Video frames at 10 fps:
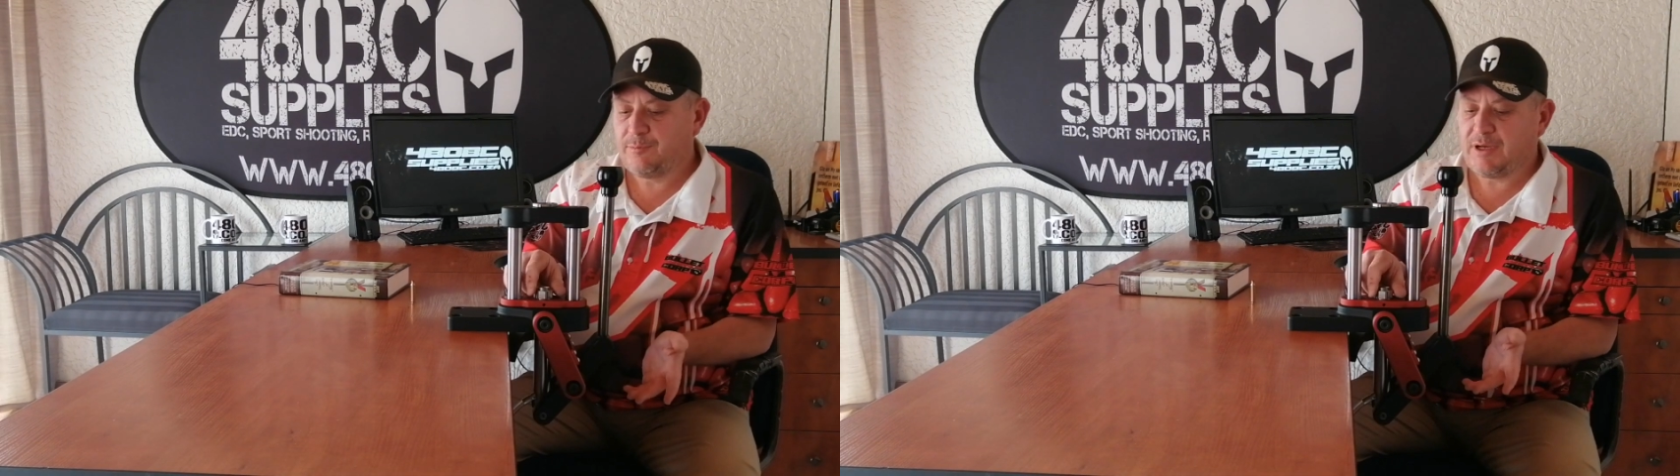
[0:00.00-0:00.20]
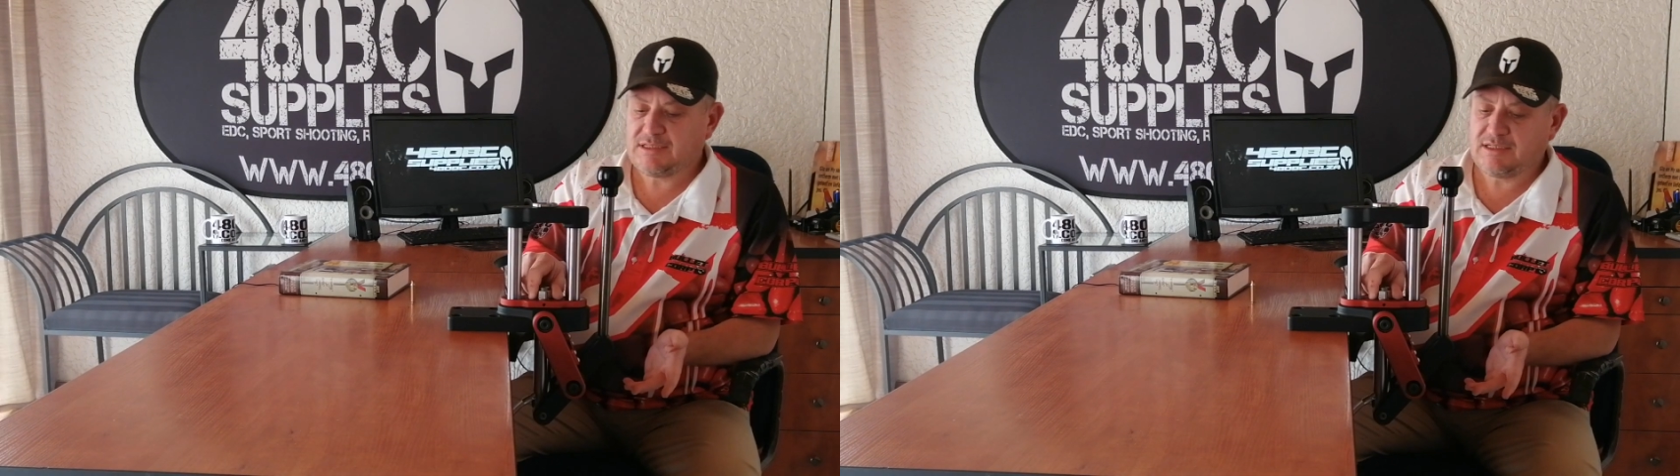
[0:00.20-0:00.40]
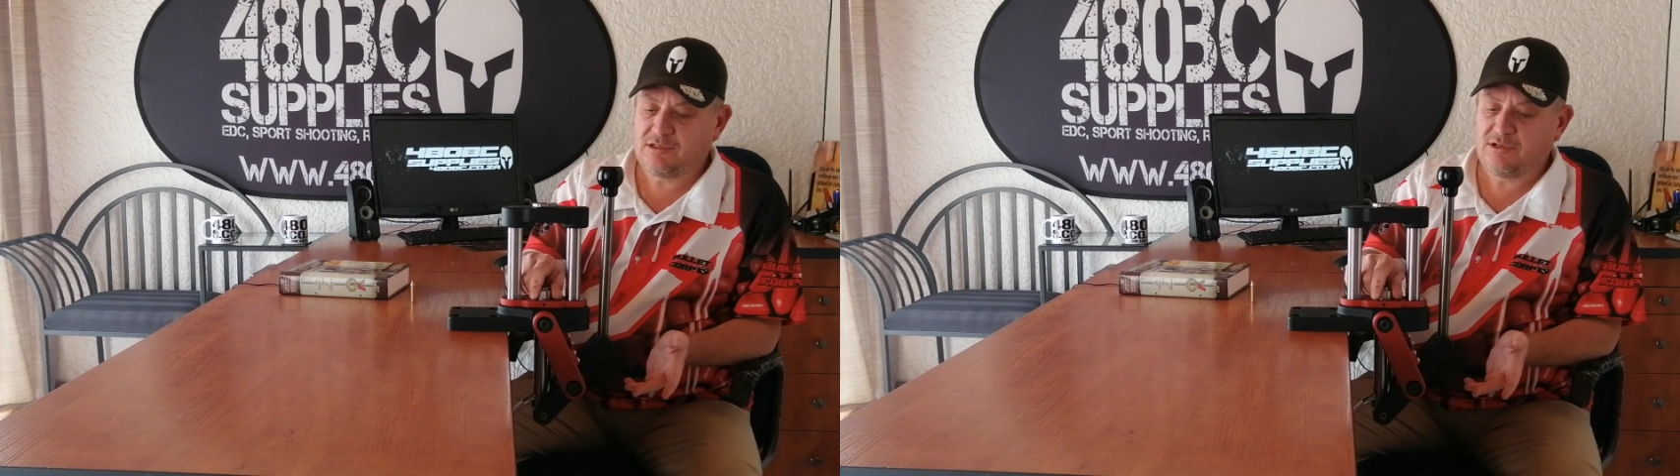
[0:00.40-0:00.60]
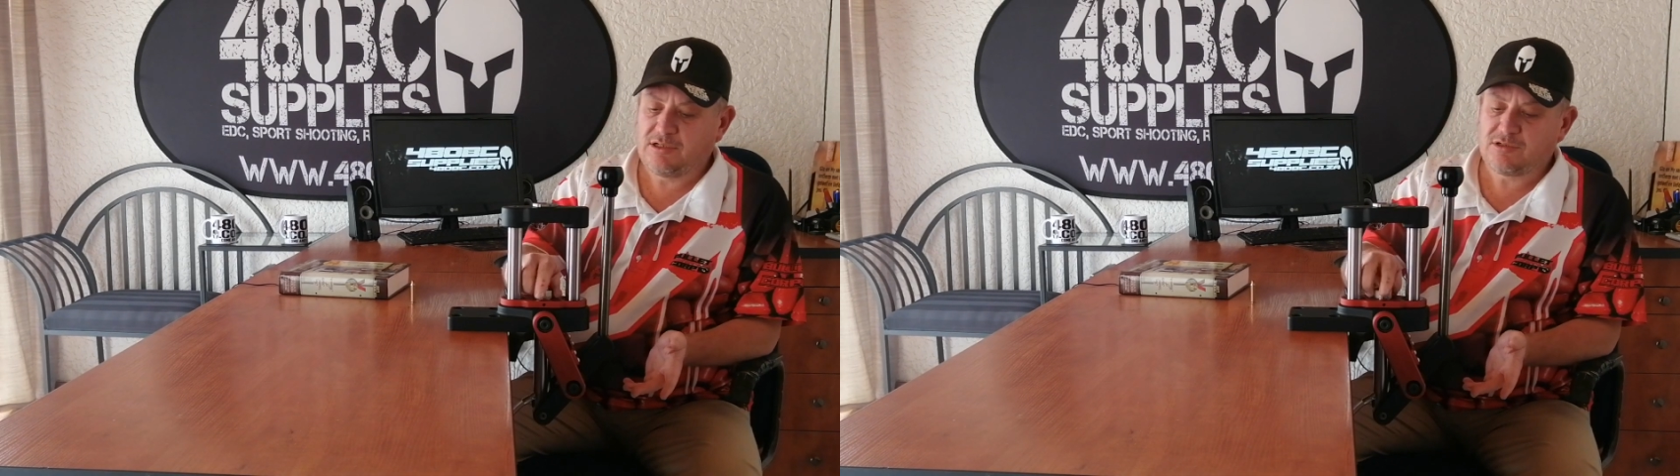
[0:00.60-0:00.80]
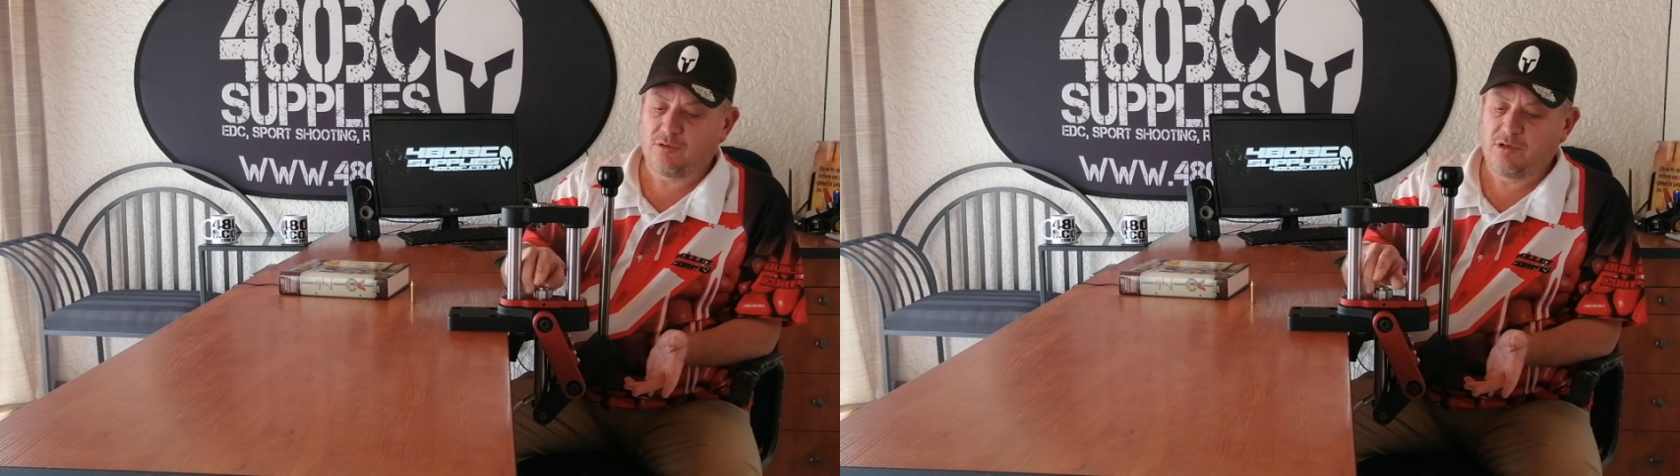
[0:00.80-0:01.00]
the press is to
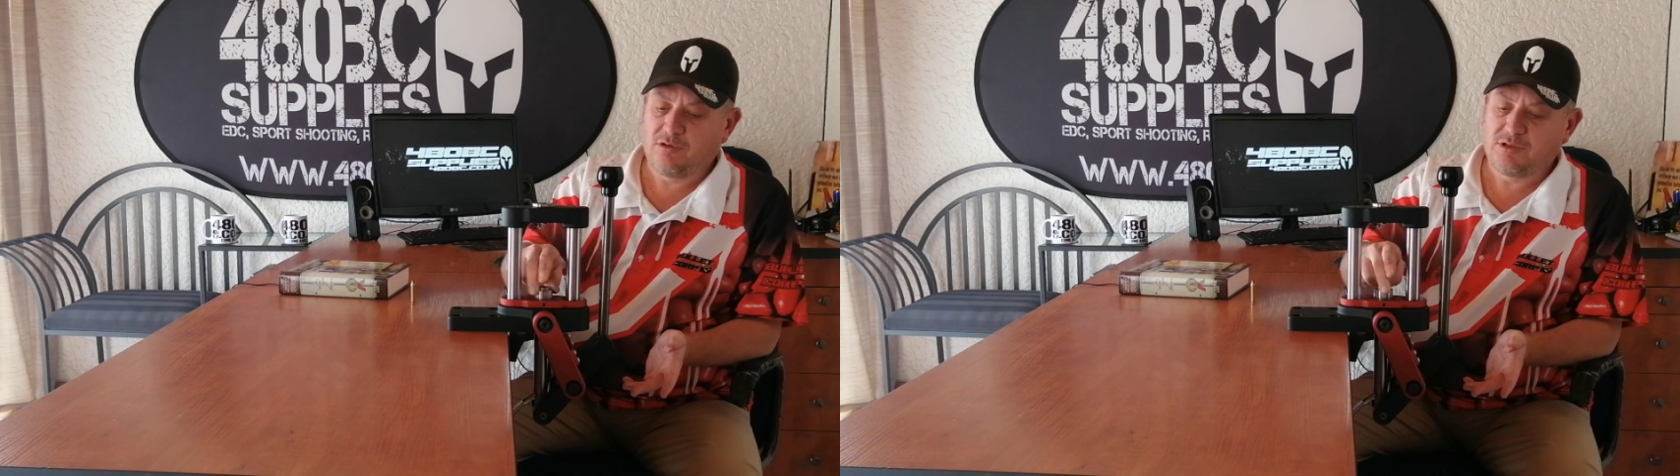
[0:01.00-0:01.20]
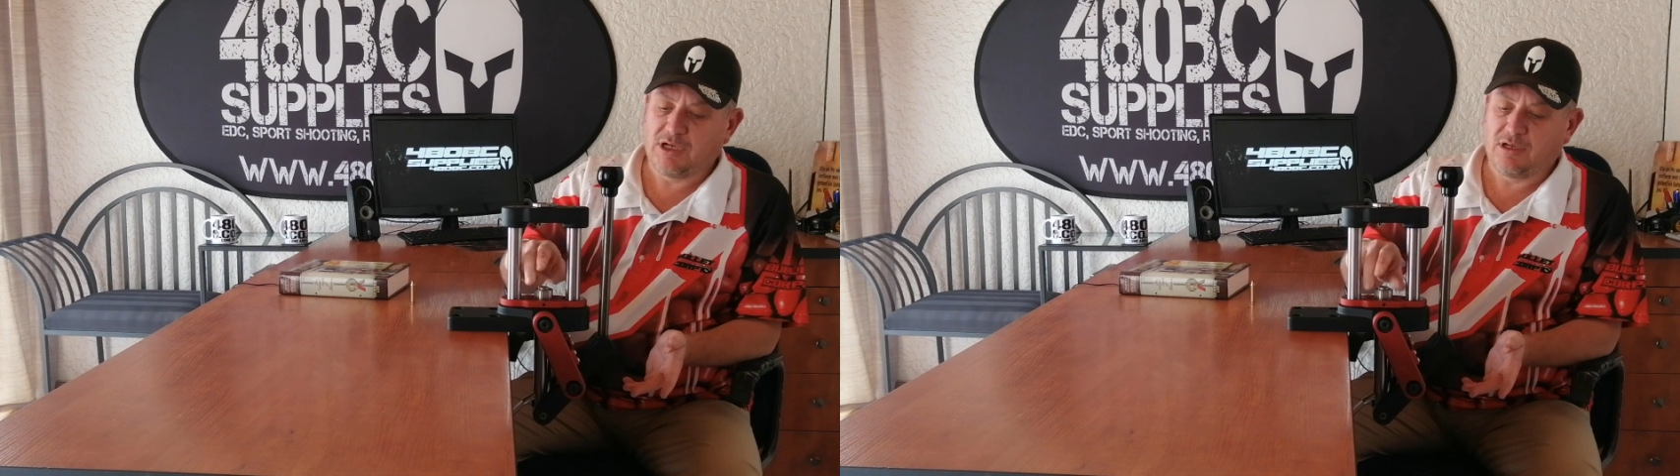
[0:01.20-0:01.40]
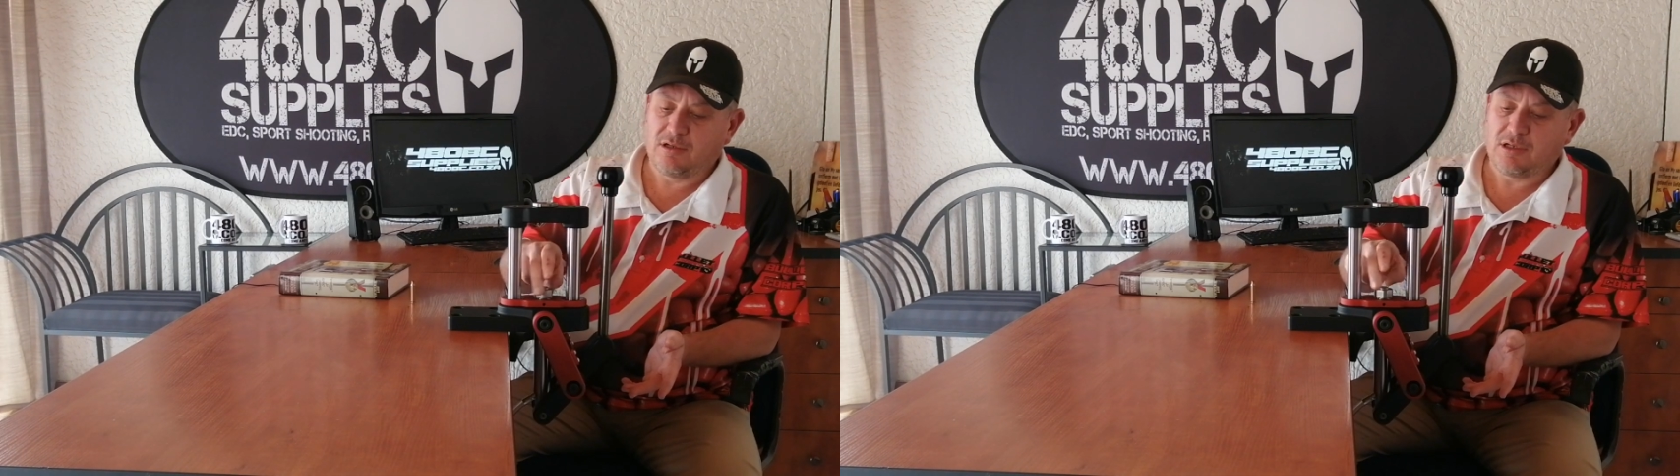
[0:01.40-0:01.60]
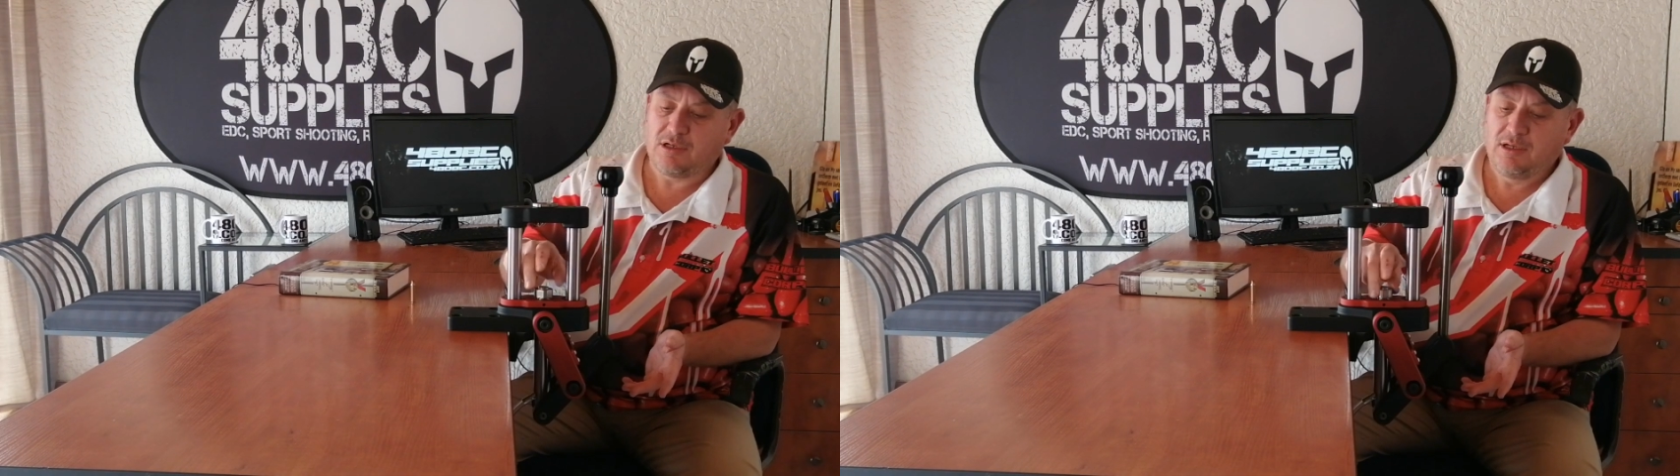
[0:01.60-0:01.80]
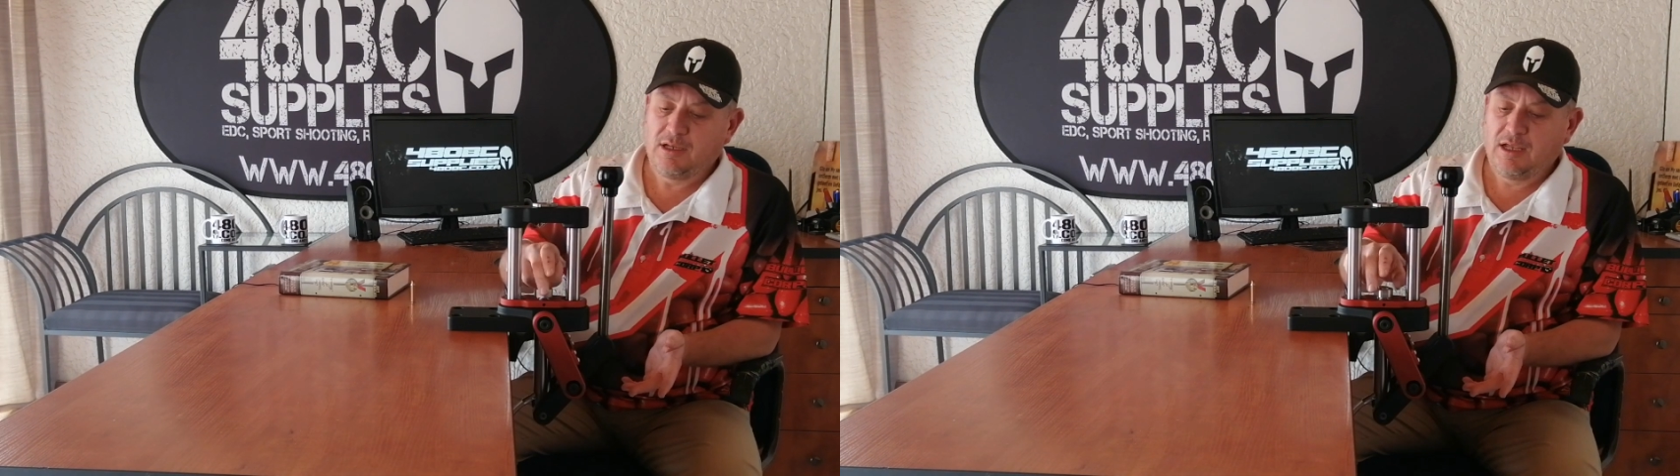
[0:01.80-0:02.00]
install your shell holder.